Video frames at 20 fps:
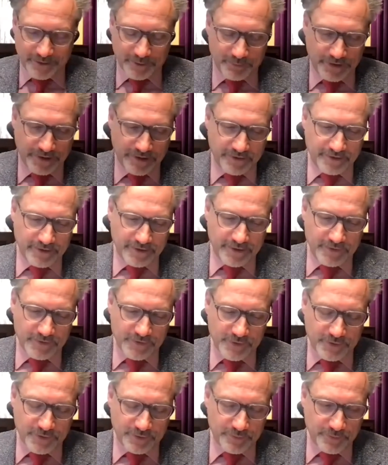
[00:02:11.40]
be in the
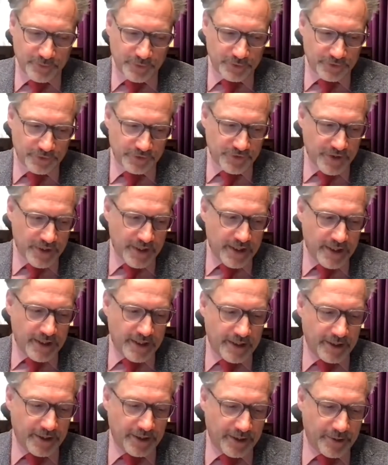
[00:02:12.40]
historic books,
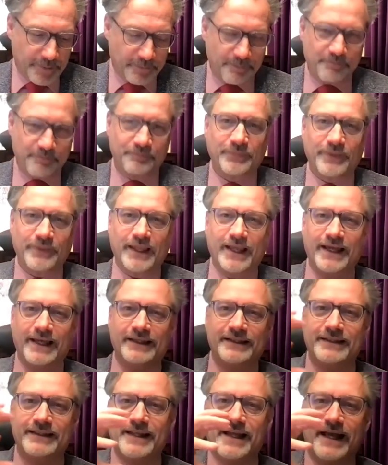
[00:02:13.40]
and
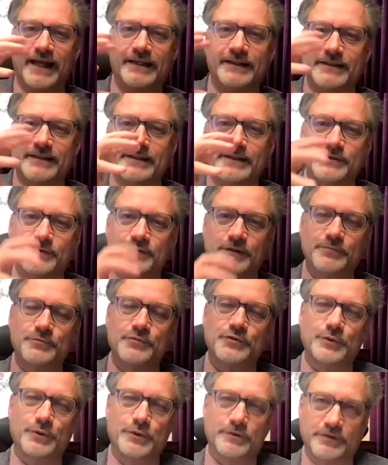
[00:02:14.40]
some
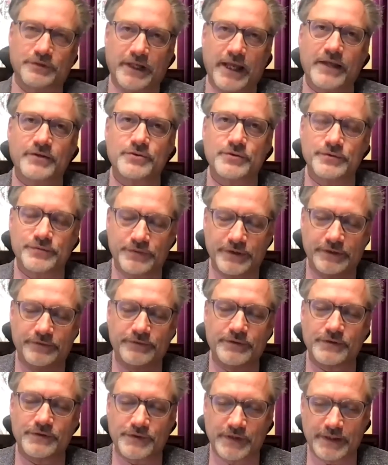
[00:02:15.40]
sort of an atrophy of
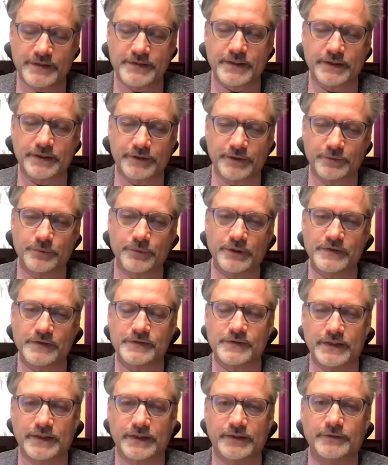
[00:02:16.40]
the center can be
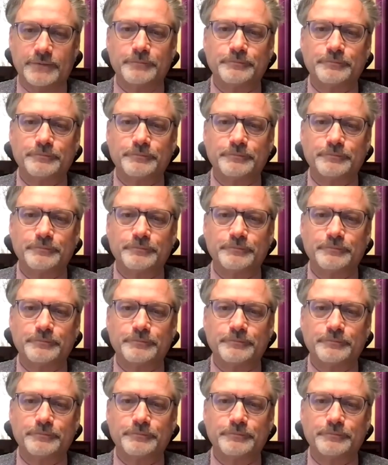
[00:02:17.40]
seen.